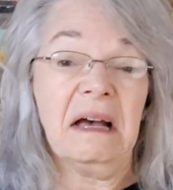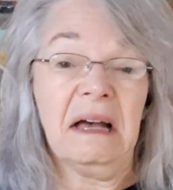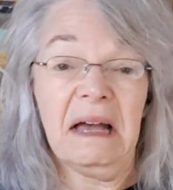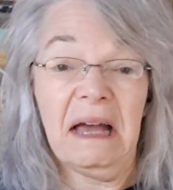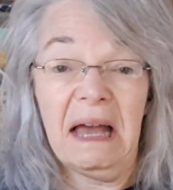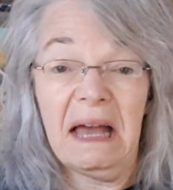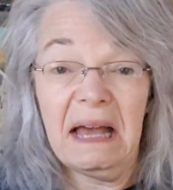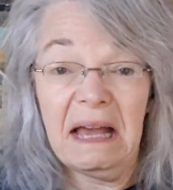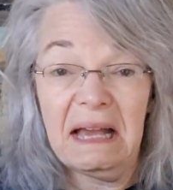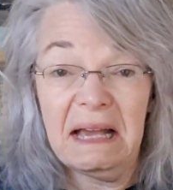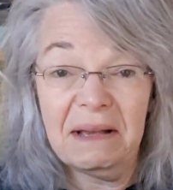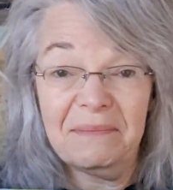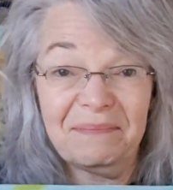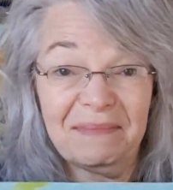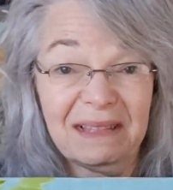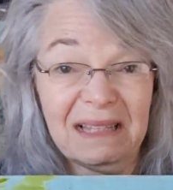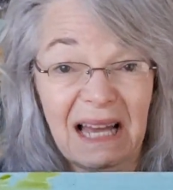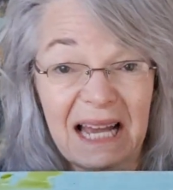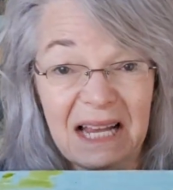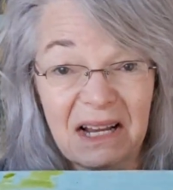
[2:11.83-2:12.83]
a
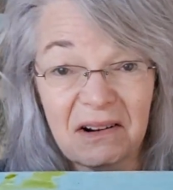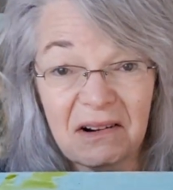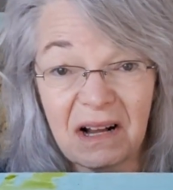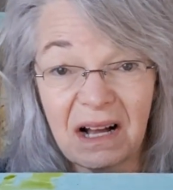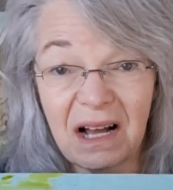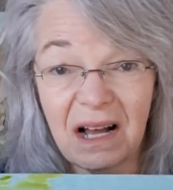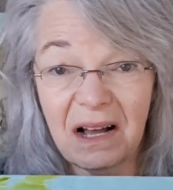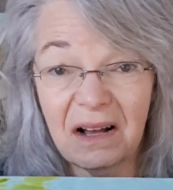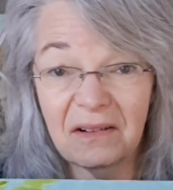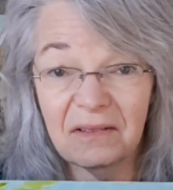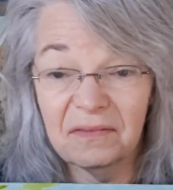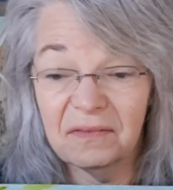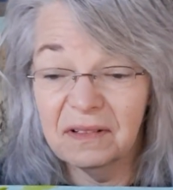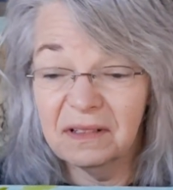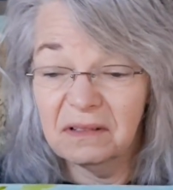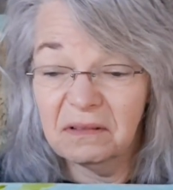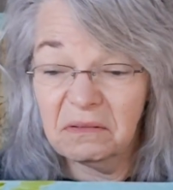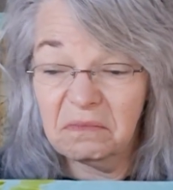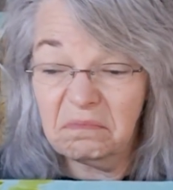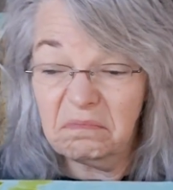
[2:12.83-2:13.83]
layer of
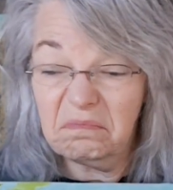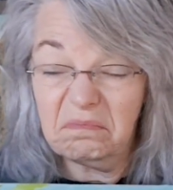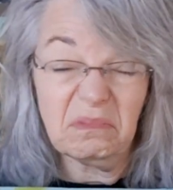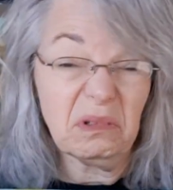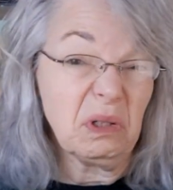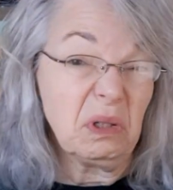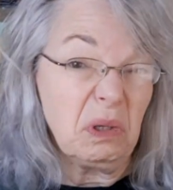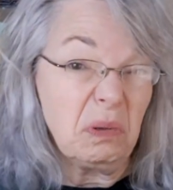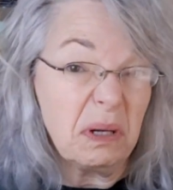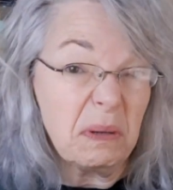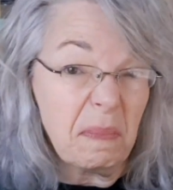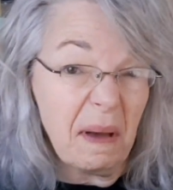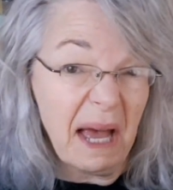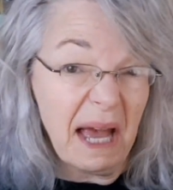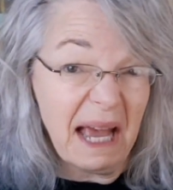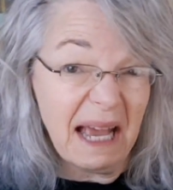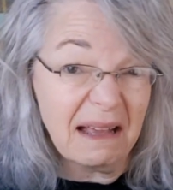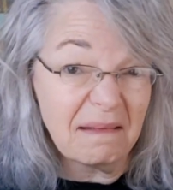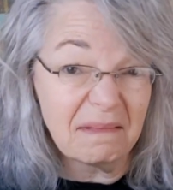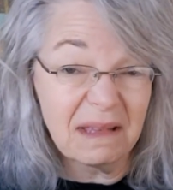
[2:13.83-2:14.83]
gooey
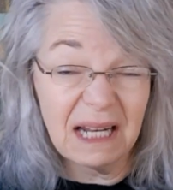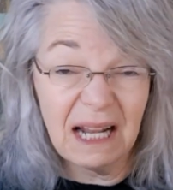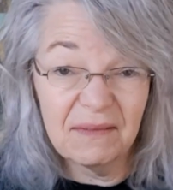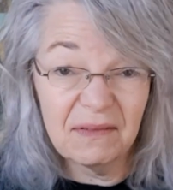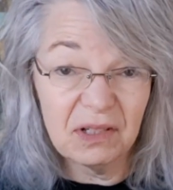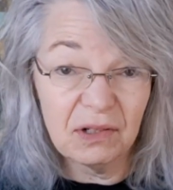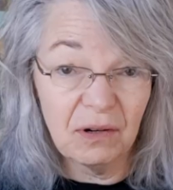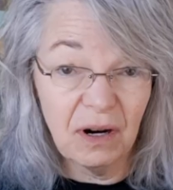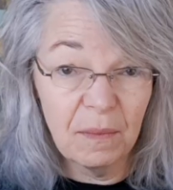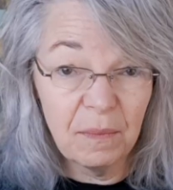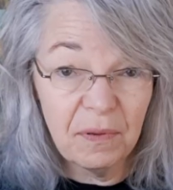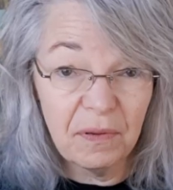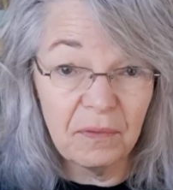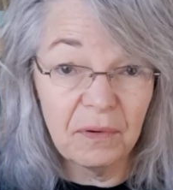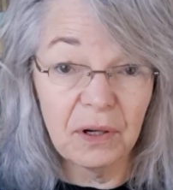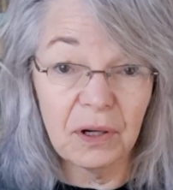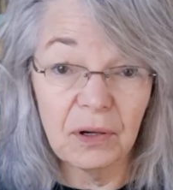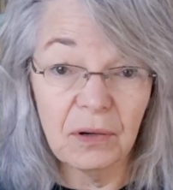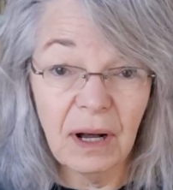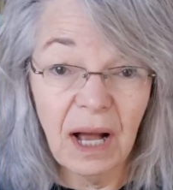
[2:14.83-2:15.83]
paint that I've scrubbed
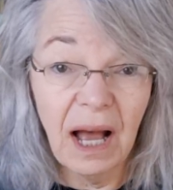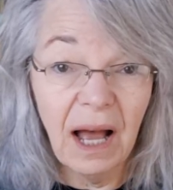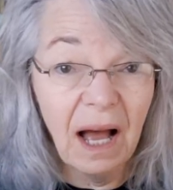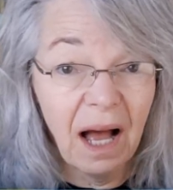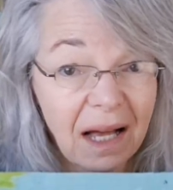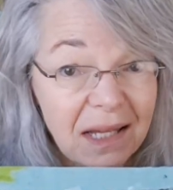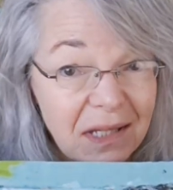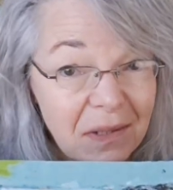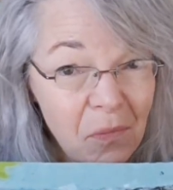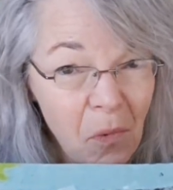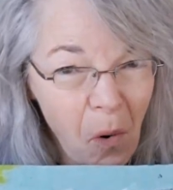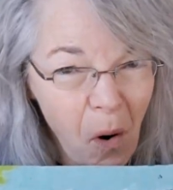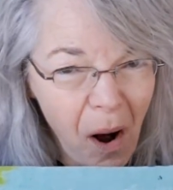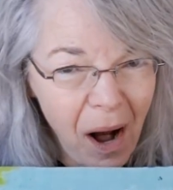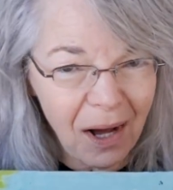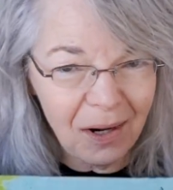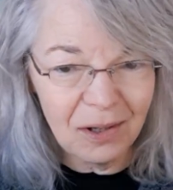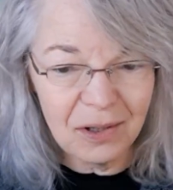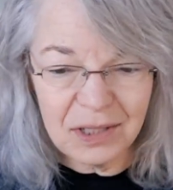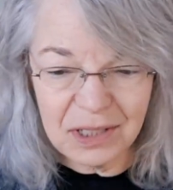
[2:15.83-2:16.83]
through, some
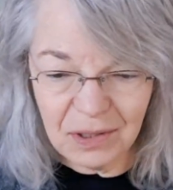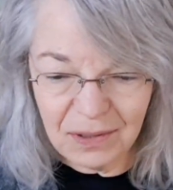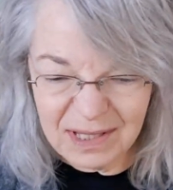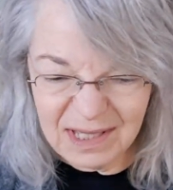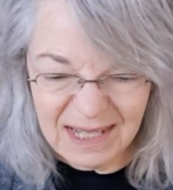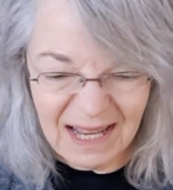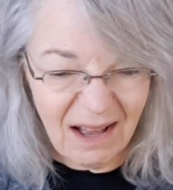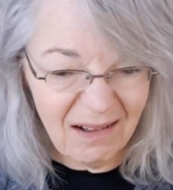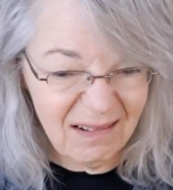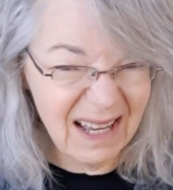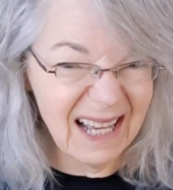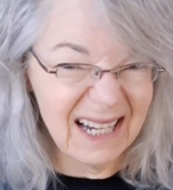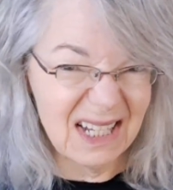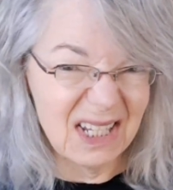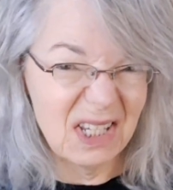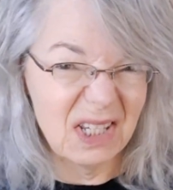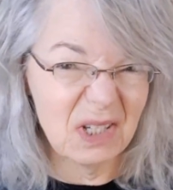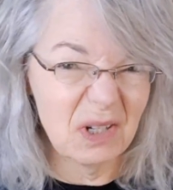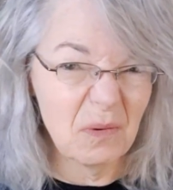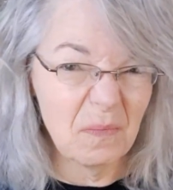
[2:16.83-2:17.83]
water, so it's now kind of
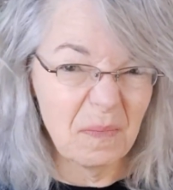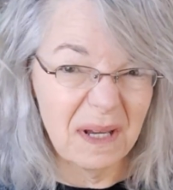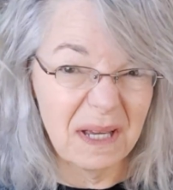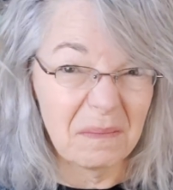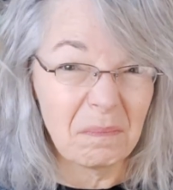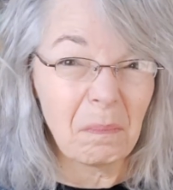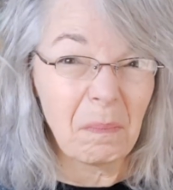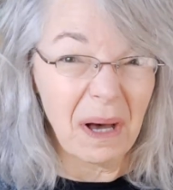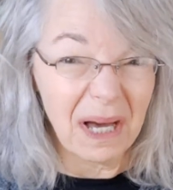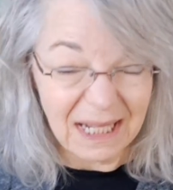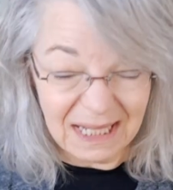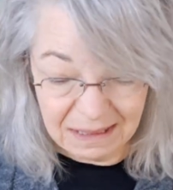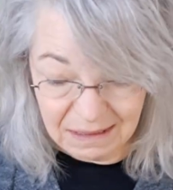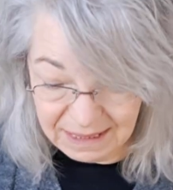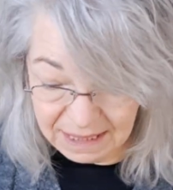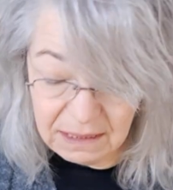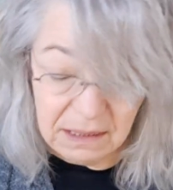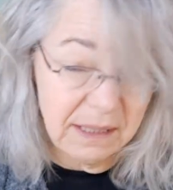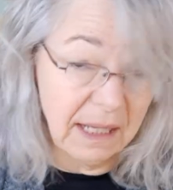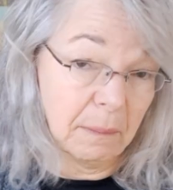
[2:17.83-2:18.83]
soupy and muddy. It
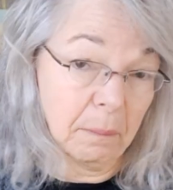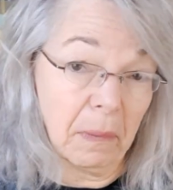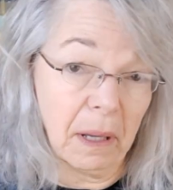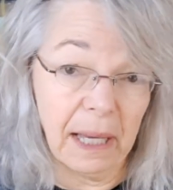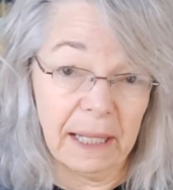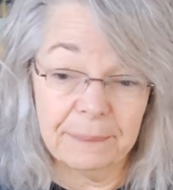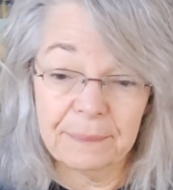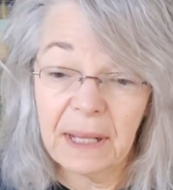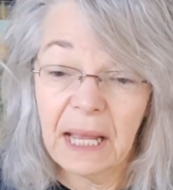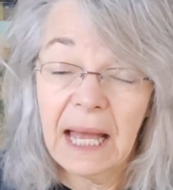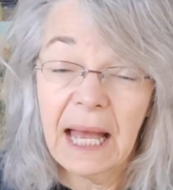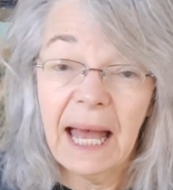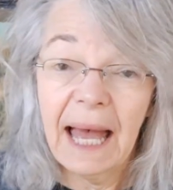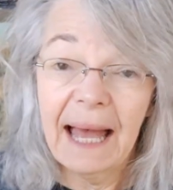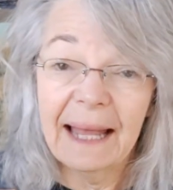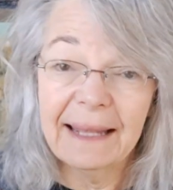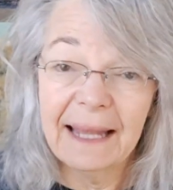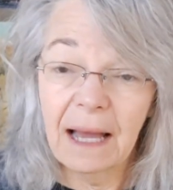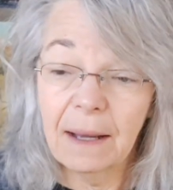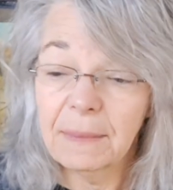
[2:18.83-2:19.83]
looks like mud.
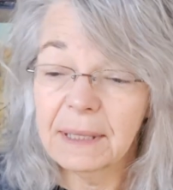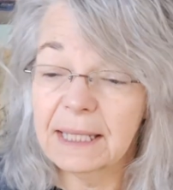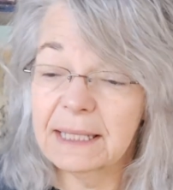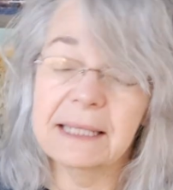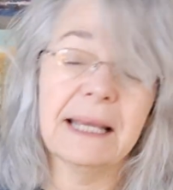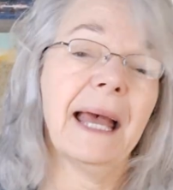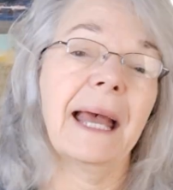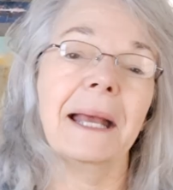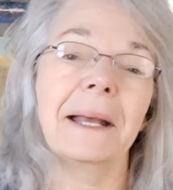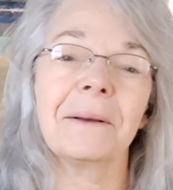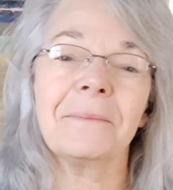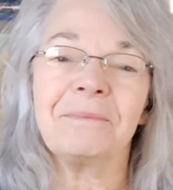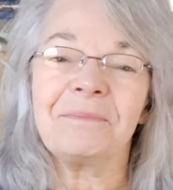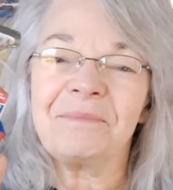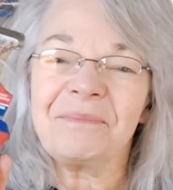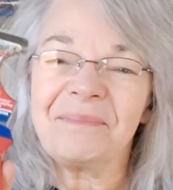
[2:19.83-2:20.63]
And now I'm going to take,